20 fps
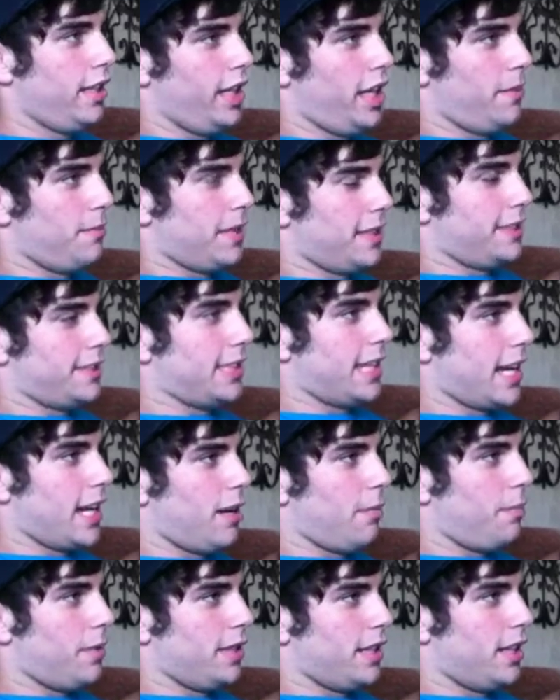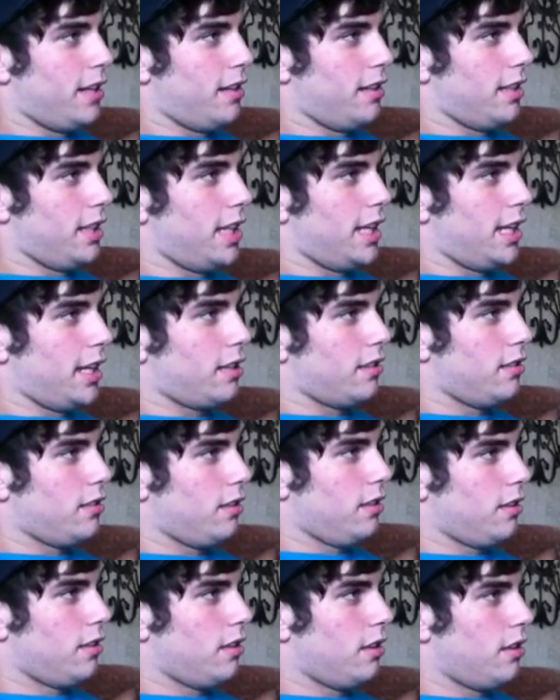in my scalp and they're like,
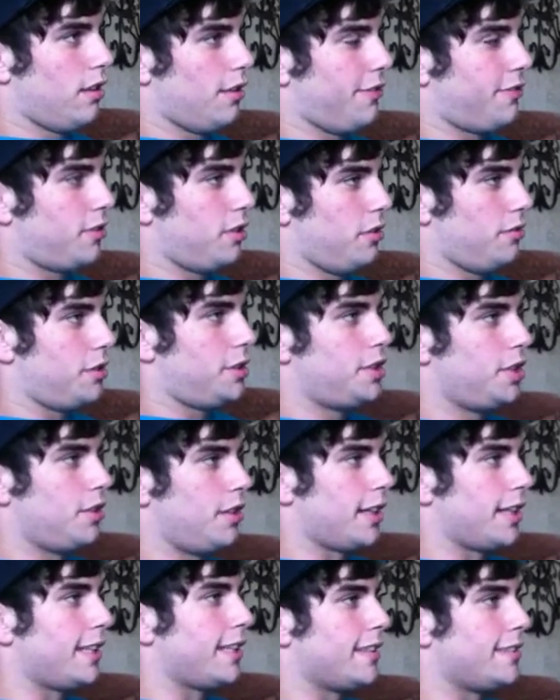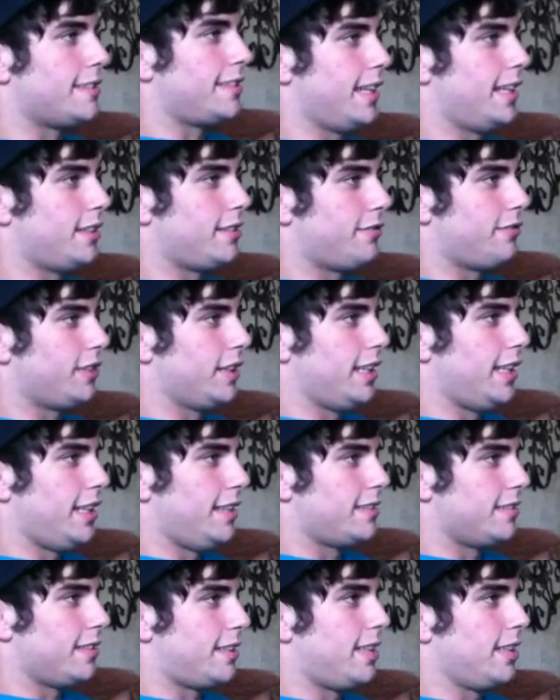oh, throw shurikens at the
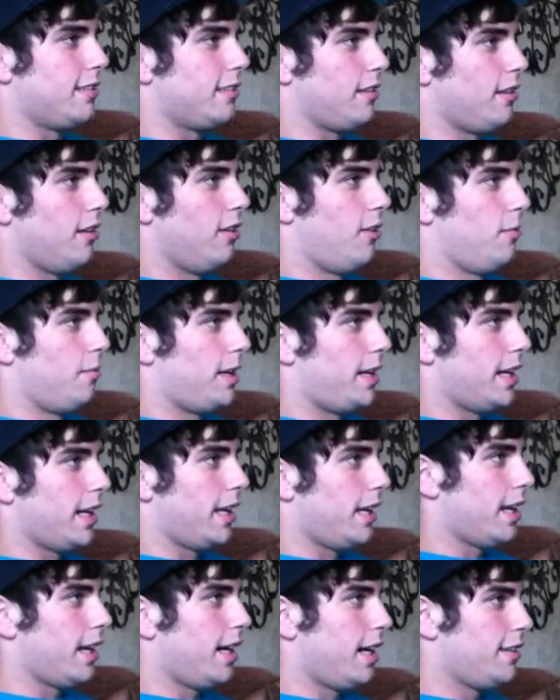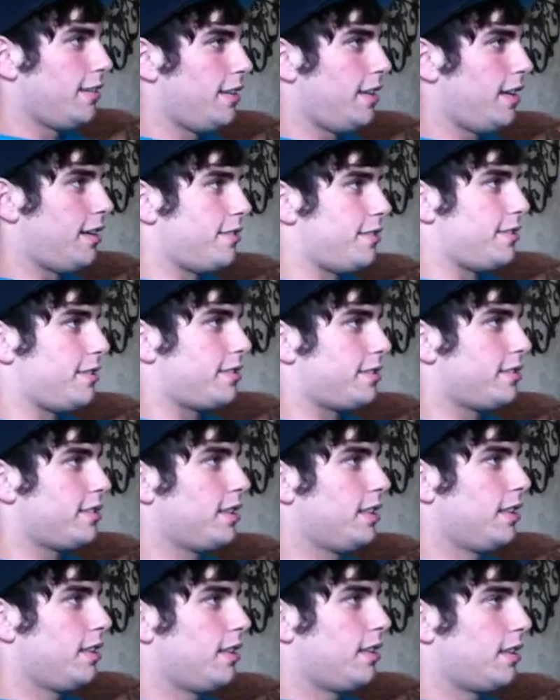fleas and kill. Oh my God, they are just.
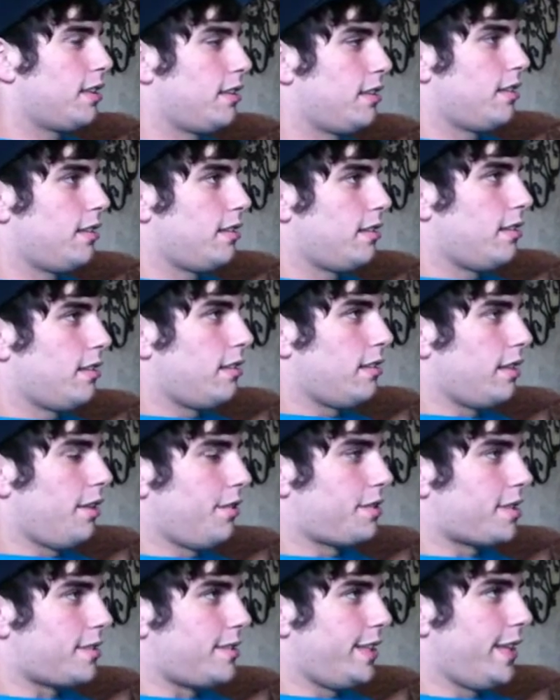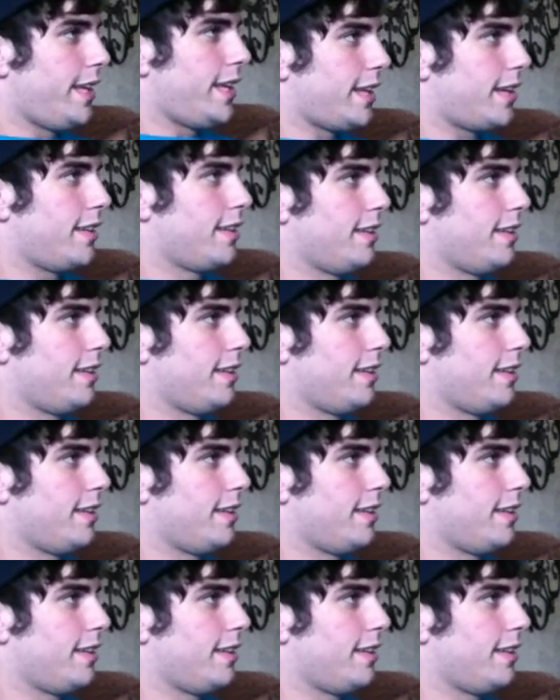That was a tick.